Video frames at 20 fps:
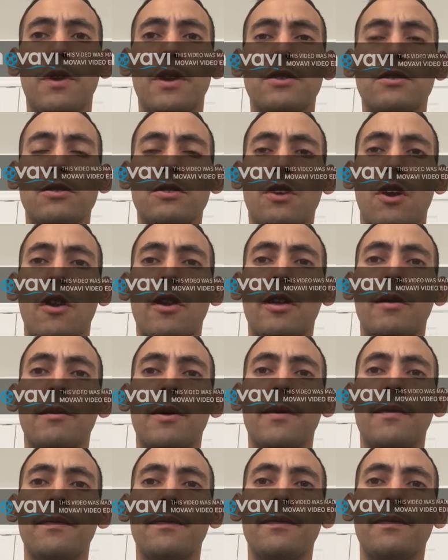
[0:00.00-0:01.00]
Rachel's
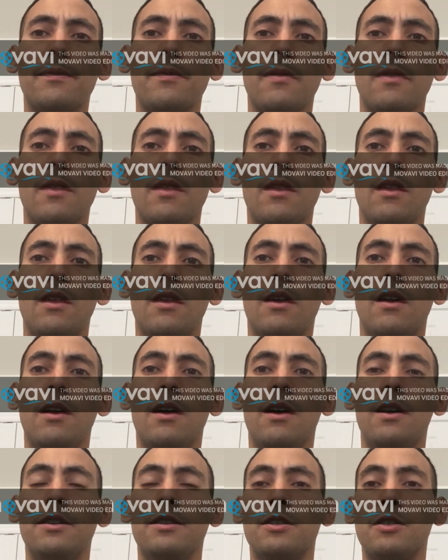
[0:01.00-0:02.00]
argument
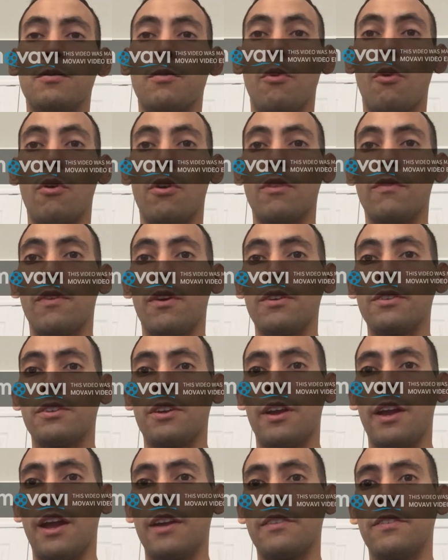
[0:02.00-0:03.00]
in support of
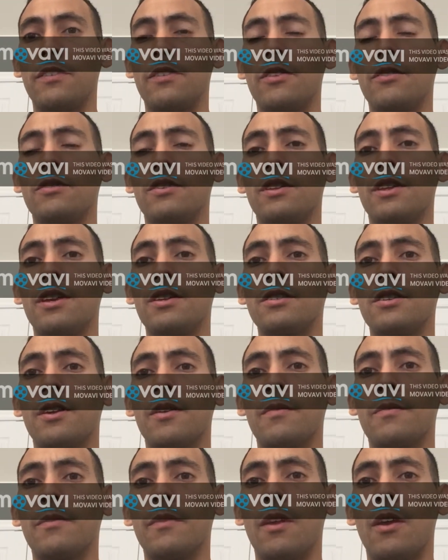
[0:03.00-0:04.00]
voluntary active euthanasia,
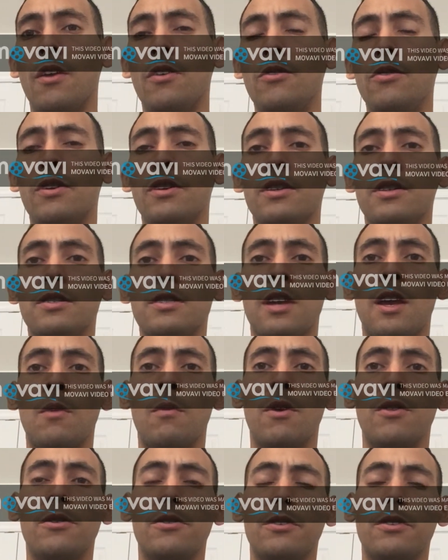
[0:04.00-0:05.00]
and you can decide
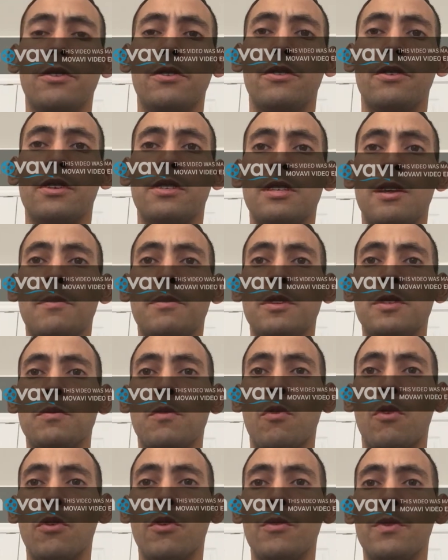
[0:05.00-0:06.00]
whether to accept his
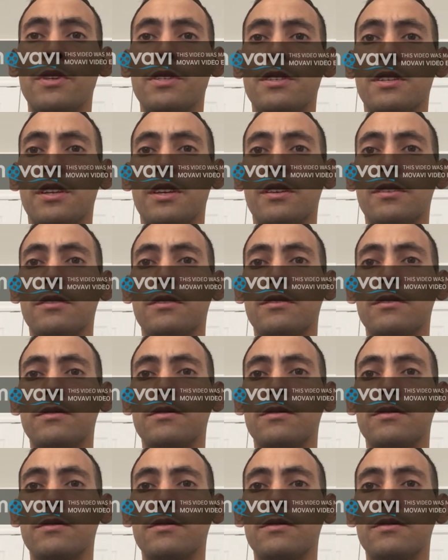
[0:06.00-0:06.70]
moral reasoning.